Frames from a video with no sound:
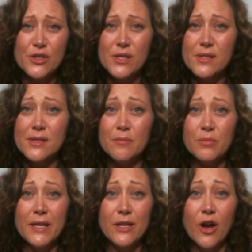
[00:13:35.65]
just
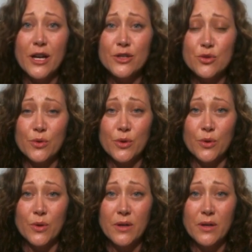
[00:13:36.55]
simply not true.